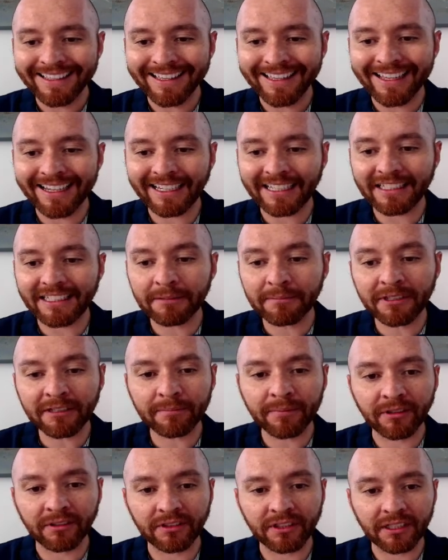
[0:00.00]
Academic
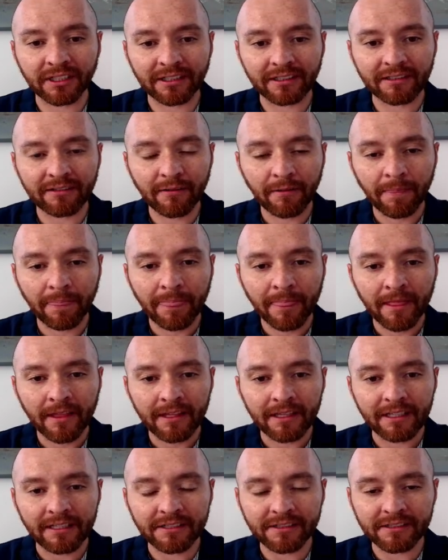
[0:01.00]
building
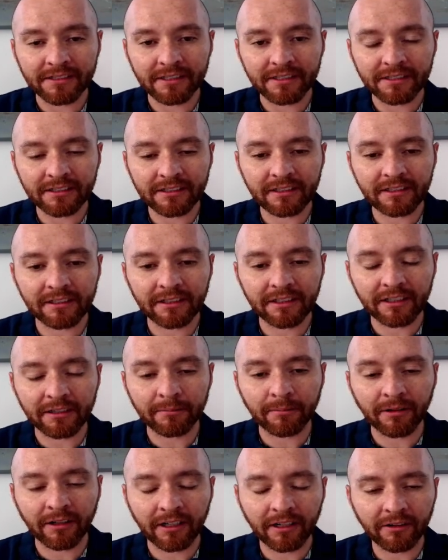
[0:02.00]
is a clear
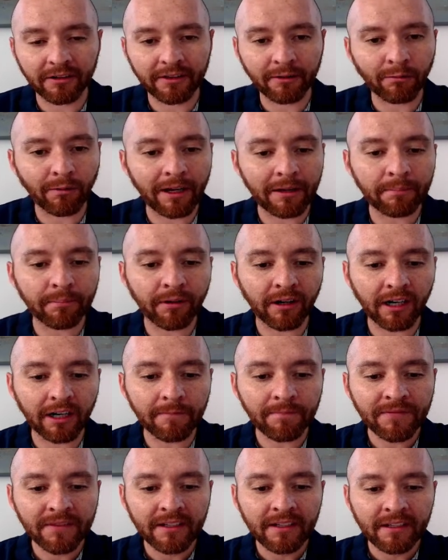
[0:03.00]
bar, or the white bar.